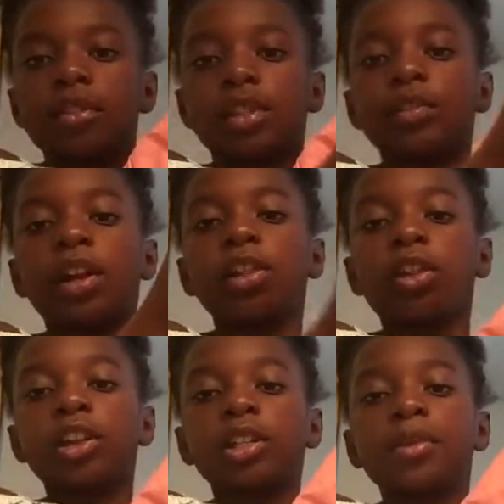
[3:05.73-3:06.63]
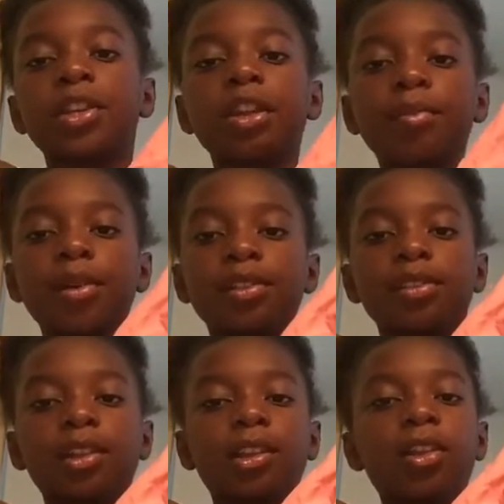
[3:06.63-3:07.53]
It's very large. I mean, you can put
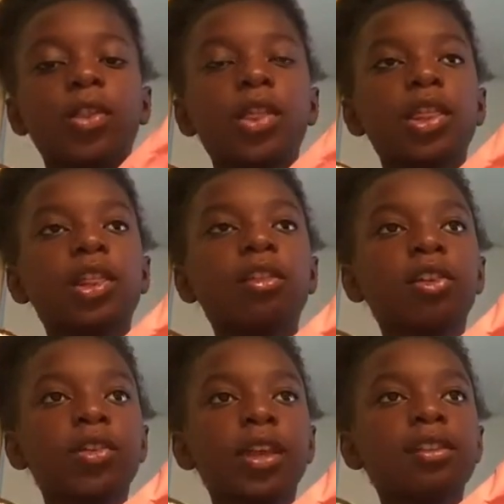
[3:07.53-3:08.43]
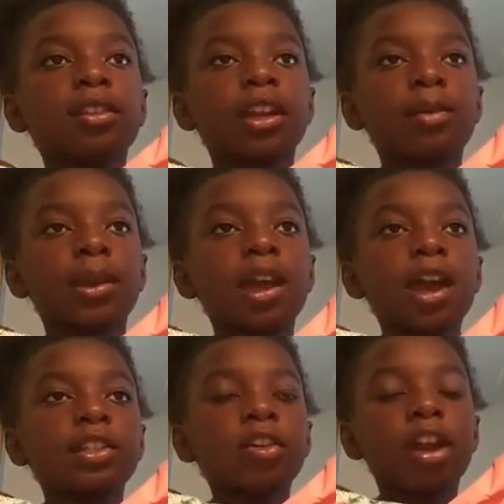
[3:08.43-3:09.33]
a little things in here, but
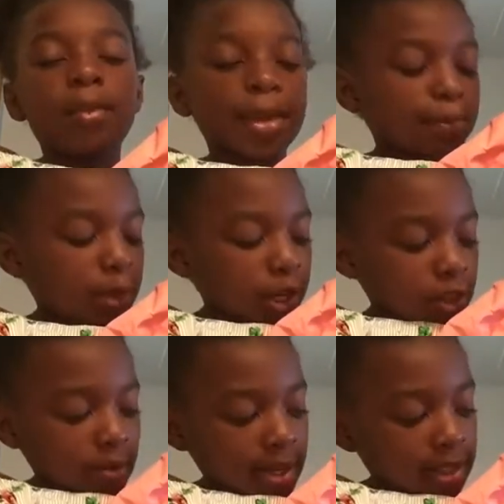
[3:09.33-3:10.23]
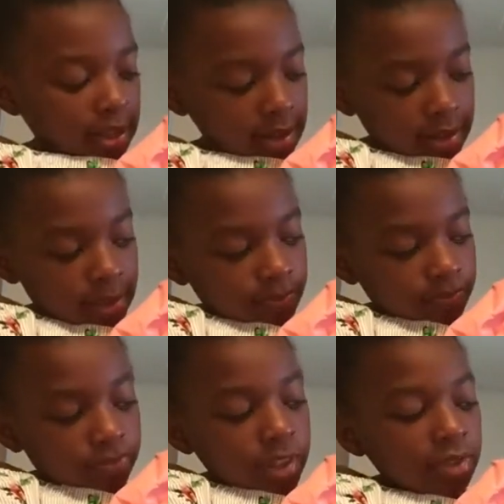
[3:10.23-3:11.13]
don't recommend putting too much because
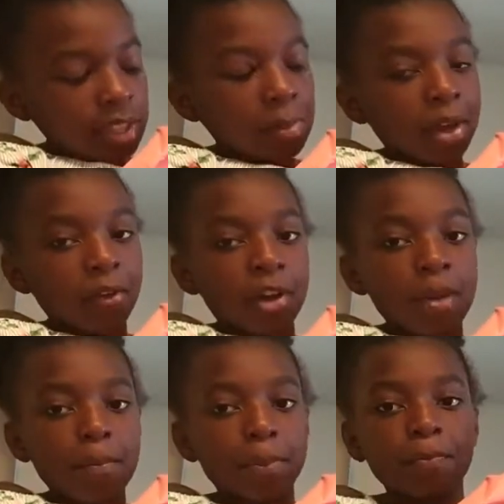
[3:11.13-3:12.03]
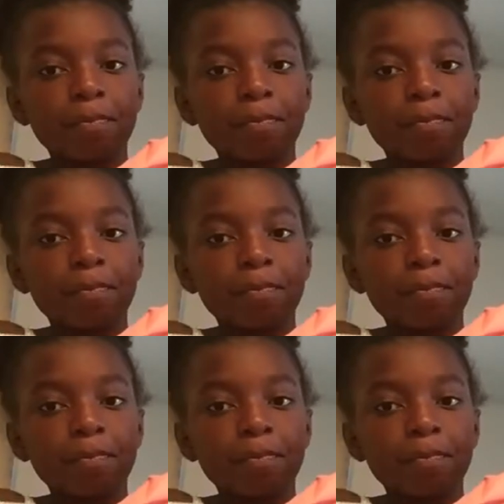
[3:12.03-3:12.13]
this might rip.